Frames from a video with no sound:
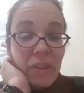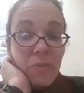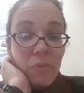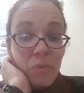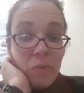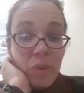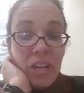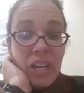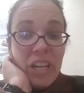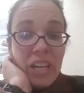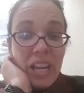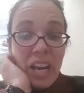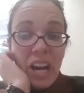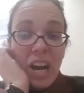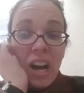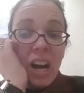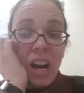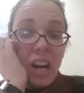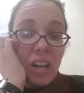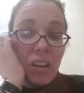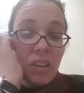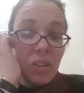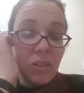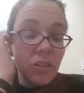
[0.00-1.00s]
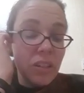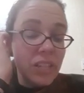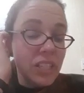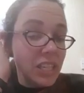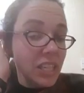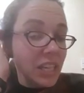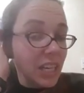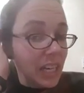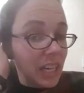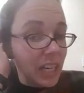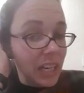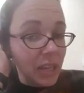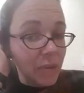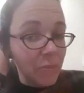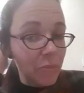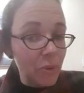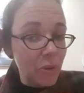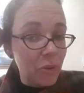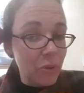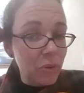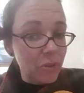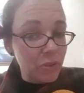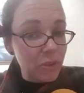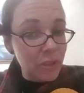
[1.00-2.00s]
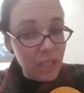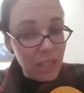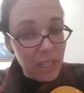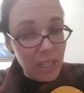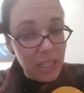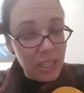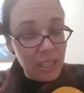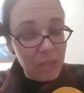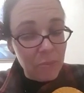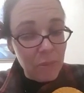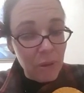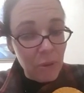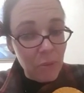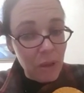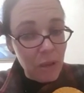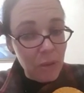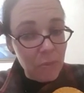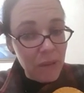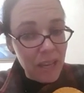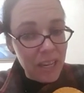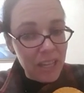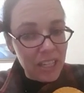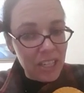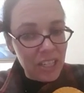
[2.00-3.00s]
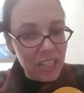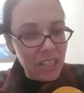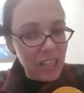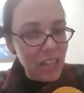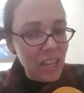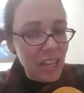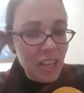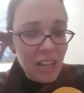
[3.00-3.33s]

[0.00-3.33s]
really are critically important that need to be well managed.